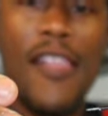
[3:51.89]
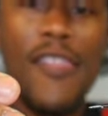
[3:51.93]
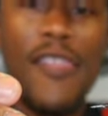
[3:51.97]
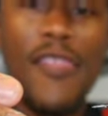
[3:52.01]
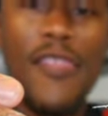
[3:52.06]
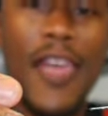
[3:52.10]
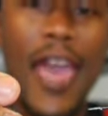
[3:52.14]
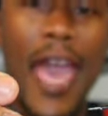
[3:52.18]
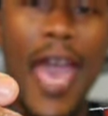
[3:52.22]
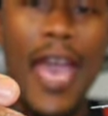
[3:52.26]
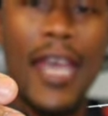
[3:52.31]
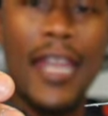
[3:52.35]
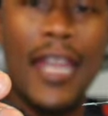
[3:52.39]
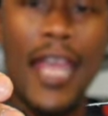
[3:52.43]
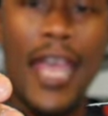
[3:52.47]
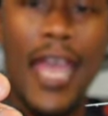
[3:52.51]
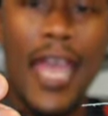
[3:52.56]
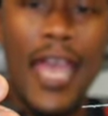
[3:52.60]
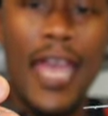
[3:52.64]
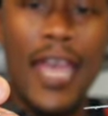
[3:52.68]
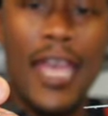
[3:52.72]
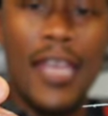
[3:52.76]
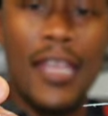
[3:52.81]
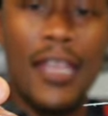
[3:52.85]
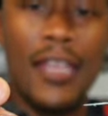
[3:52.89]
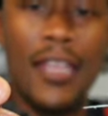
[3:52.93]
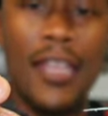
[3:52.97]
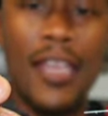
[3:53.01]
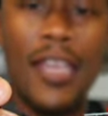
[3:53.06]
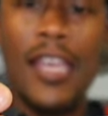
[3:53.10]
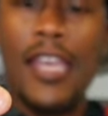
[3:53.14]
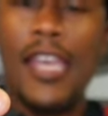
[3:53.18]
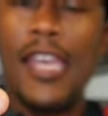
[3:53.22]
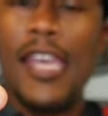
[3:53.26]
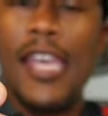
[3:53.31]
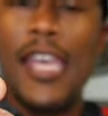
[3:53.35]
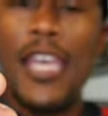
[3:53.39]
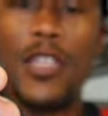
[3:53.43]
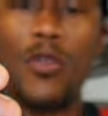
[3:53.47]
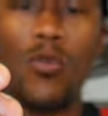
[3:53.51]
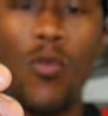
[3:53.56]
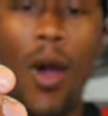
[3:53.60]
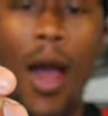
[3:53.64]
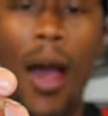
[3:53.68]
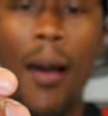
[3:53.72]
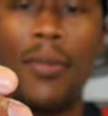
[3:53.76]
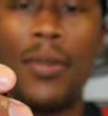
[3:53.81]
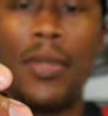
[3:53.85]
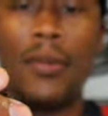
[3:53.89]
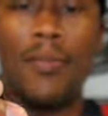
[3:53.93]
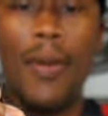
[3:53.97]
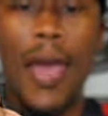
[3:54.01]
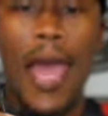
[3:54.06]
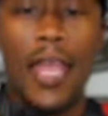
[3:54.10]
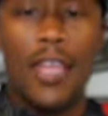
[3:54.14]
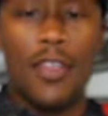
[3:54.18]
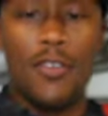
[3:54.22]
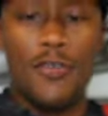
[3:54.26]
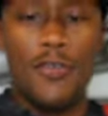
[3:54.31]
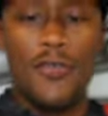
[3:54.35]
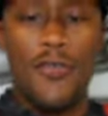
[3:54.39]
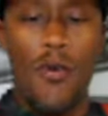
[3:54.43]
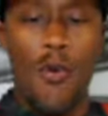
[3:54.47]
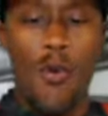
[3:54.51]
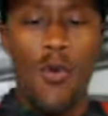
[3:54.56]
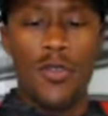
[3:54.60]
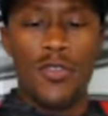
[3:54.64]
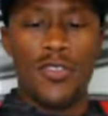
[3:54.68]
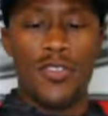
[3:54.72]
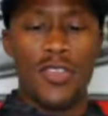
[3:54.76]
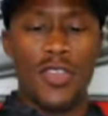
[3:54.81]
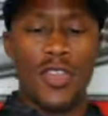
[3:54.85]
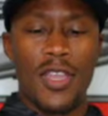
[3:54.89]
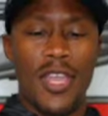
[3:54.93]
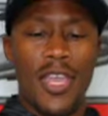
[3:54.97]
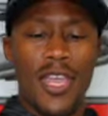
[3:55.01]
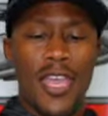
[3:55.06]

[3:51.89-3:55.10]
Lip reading: that head is wobbling back and forth,